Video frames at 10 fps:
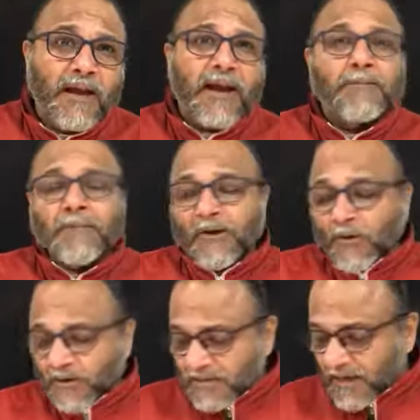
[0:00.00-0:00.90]
and
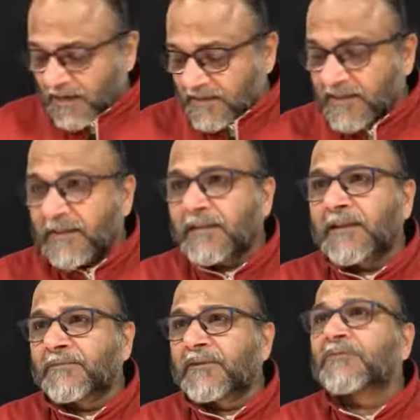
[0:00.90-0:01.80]
because they consider
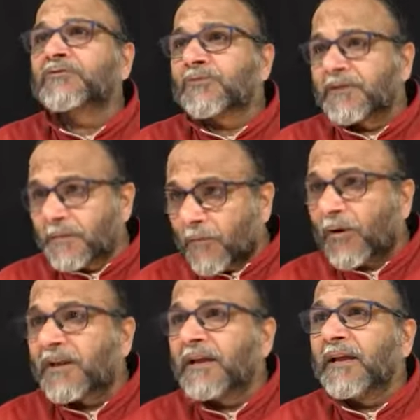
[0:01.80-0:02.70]
themselves to be the
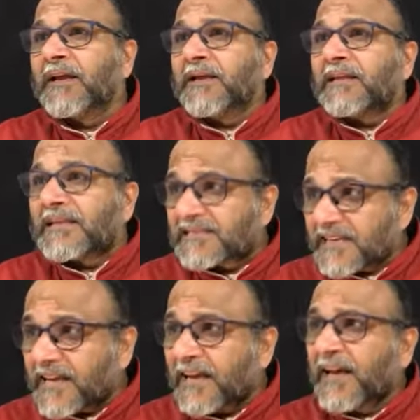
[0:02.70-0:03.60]
body, they
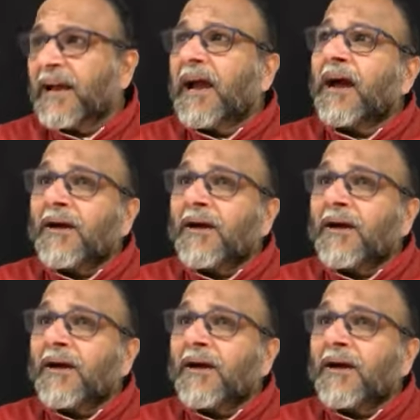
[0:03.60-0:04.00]
say,